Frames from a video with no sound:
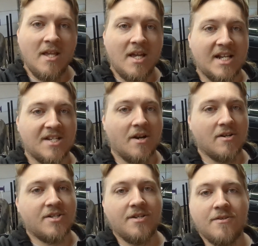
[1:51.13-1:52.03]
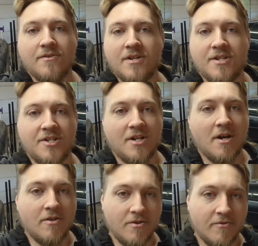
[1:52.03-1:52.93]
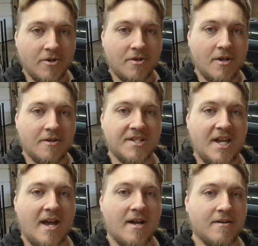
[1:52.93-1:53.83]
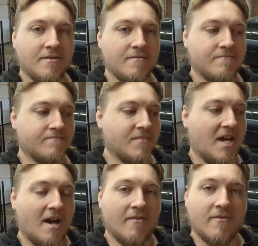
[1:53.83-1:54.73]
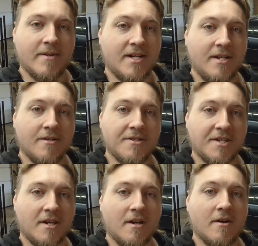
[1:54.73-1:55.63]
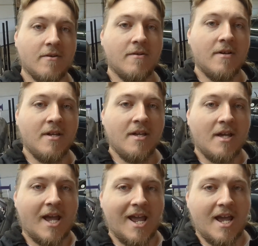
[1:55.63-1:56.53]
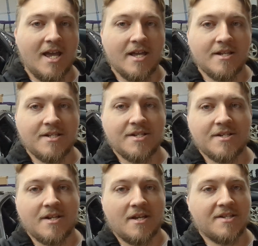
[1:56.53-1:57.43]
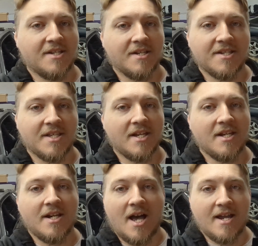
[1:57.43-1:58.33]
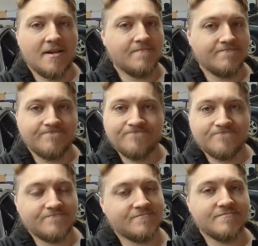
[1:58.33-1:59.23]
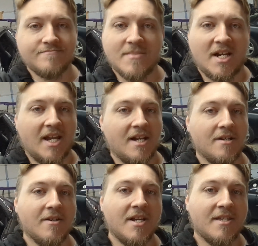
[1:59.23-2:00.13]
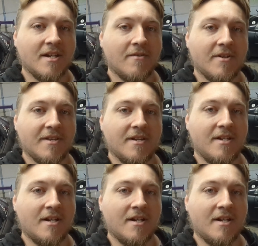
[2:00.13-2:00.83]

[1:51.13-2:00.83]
It's hard too because LaRue closed down however many years ago, and since then I can't do anything with it.